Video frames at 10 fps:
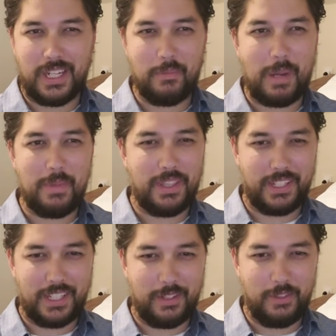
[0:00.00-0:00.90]
I might be
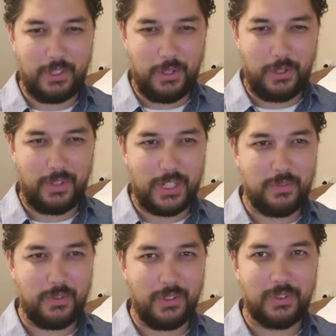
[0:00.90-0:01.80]
thinking of the Gold Rush
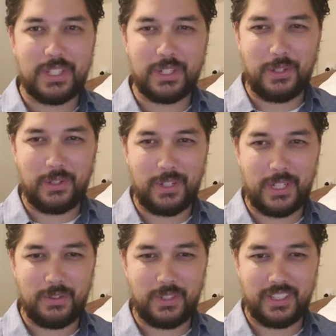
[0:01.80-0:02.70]
Fort. What's the Gold
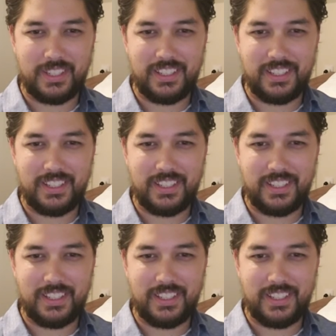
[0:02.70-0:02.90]
Rush one?